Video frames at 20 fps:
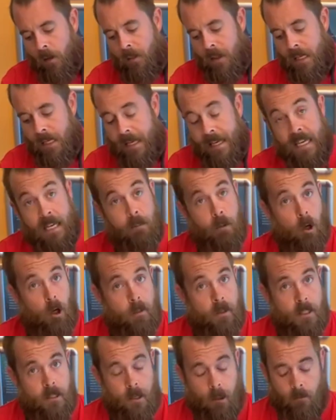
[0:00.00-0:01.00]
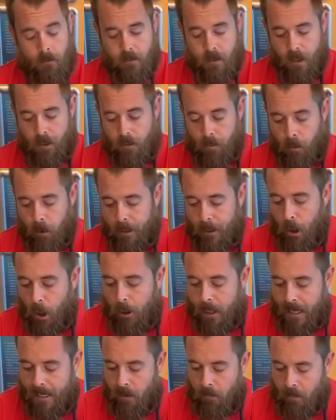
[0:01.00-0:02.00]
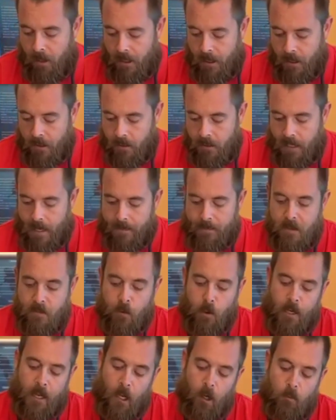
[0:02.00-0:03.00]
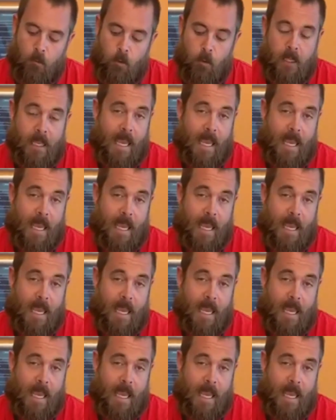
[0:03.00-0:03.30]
The EPIRB itself, so the Marine Locator Beacon, and this very helpful